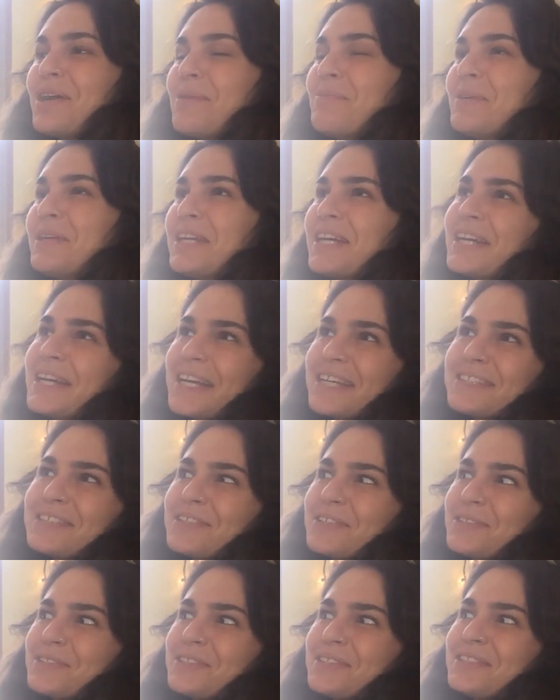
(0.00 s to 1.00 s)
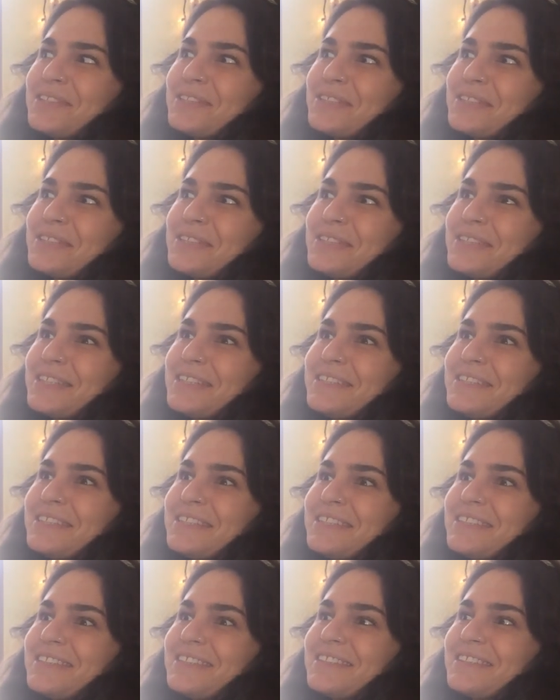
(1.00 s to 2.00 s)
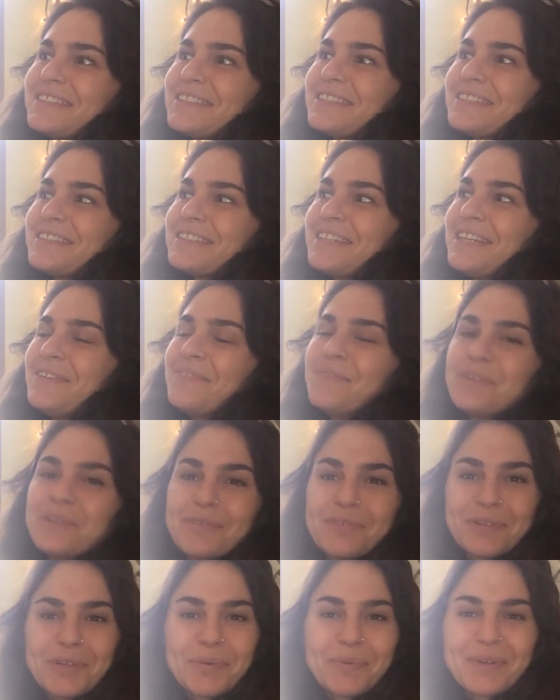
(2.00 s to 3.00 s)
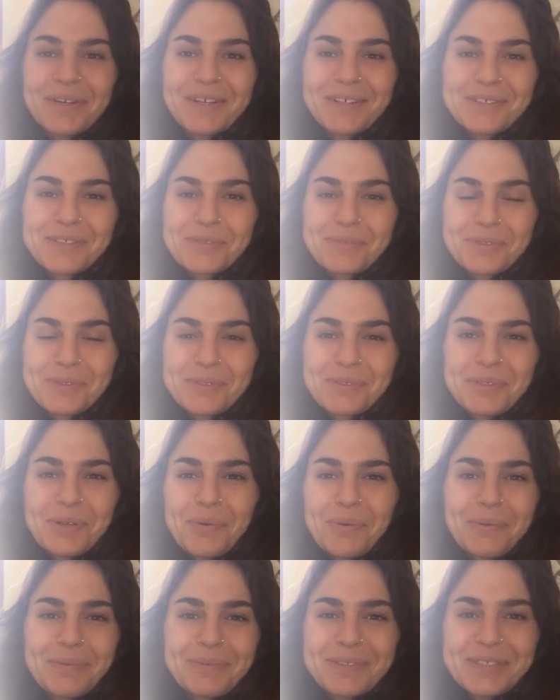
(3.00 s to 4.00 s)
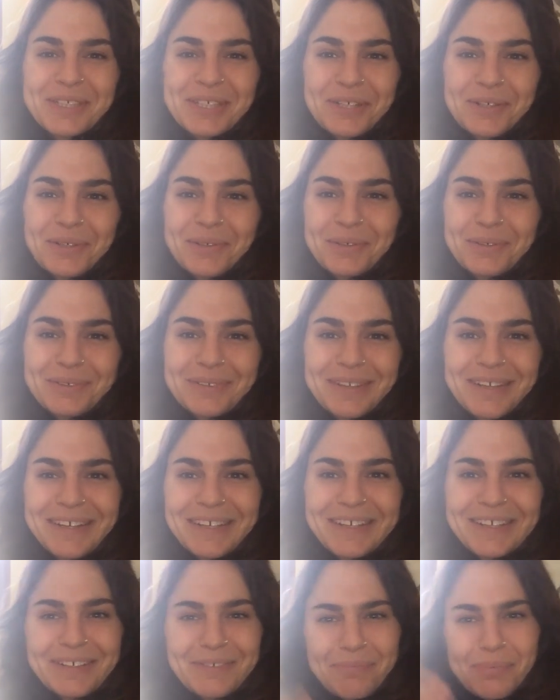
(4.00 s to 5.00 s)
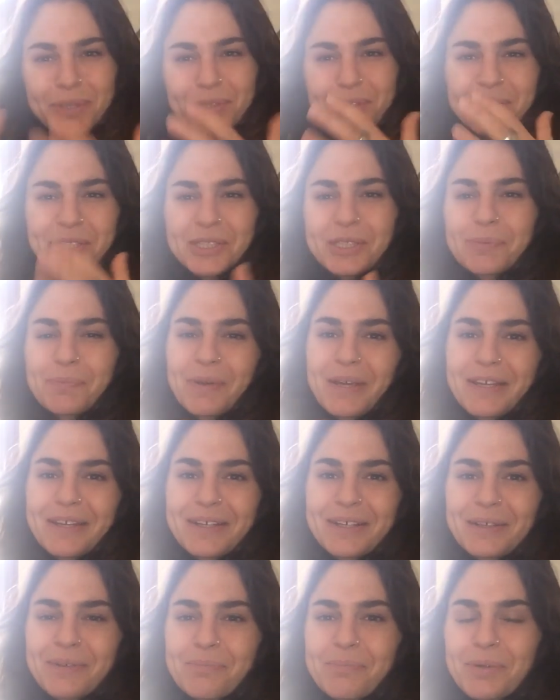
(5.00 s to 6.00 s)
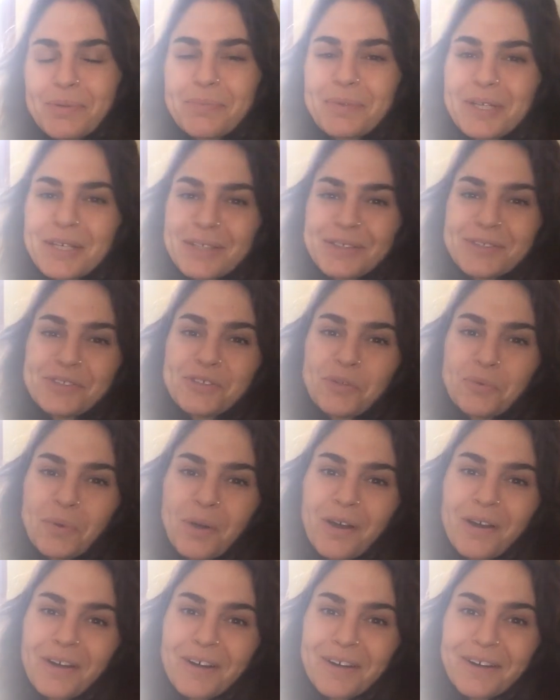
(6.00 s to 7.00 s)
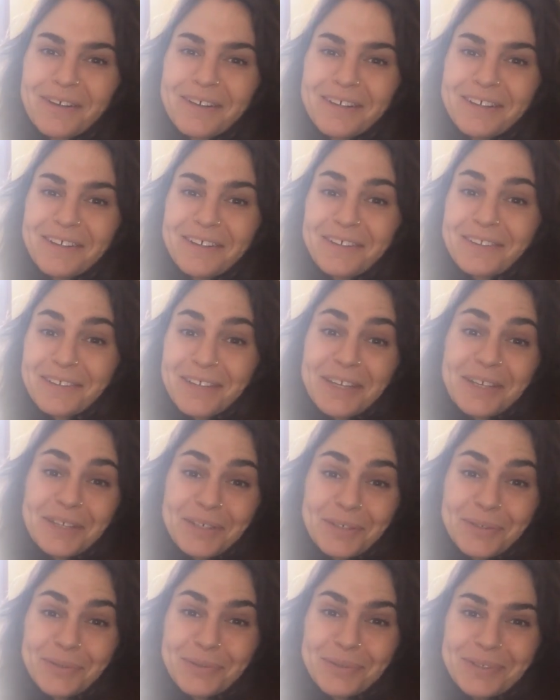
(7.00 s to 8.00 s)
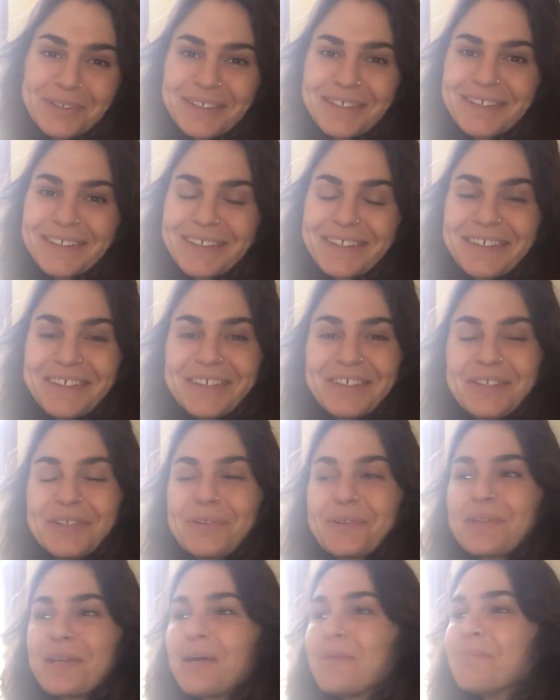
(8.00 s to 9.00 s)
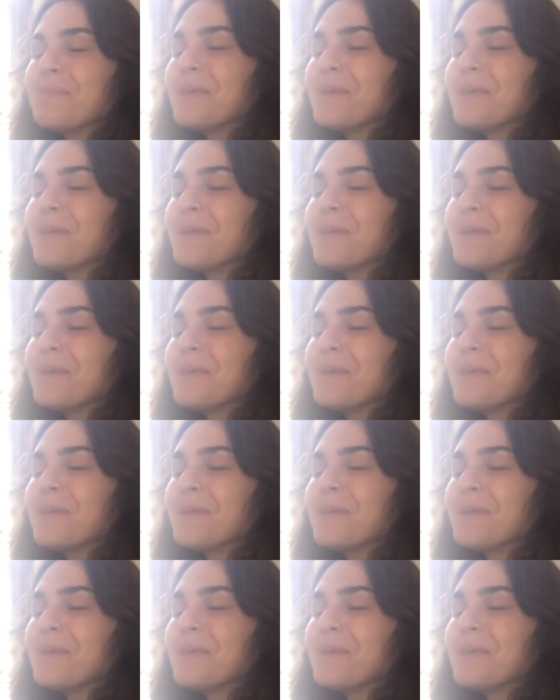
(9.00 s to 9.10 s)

I mean, I guess it could still exist even if no one else was no one was here like participating, but because you are, thank you you know that